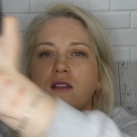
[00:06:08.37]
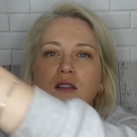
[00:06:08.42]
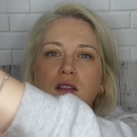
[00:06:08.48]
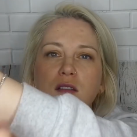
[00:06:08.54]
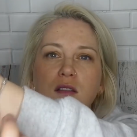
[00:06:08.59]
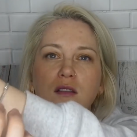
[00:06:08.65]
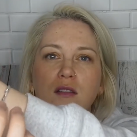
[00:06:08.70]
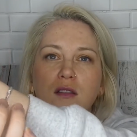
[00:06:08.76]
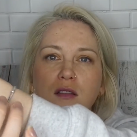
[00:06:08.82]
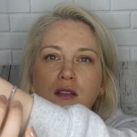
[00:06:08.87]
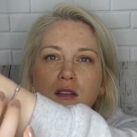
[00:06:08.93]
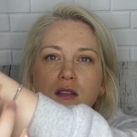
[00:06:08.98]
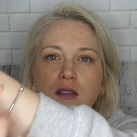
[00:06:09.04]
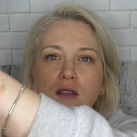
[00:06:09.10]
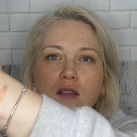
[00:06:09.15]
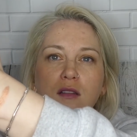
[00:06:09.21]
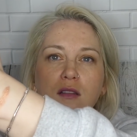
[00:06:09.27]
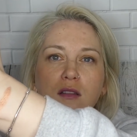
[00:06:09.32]

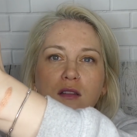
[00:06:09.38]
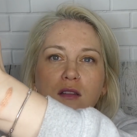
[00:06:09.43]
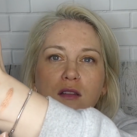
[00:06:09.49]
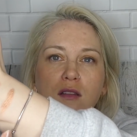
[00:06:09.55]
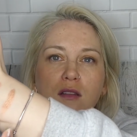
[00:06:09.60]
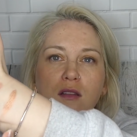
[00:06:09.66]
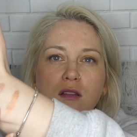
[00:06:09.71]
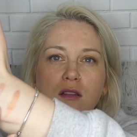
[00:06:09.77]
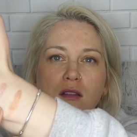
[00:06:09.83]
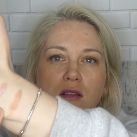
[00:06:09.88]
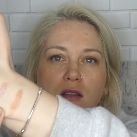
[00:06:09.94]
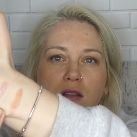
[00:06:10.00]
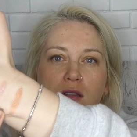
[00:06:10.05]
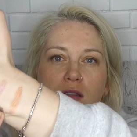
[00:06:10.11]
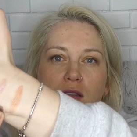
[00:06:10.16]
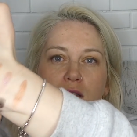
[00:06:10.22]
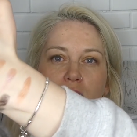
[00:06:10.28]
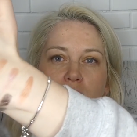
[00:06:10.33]

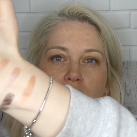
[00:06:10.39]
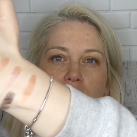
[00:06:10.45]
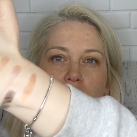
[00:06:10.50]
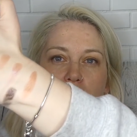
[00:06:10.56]
(no one is talking)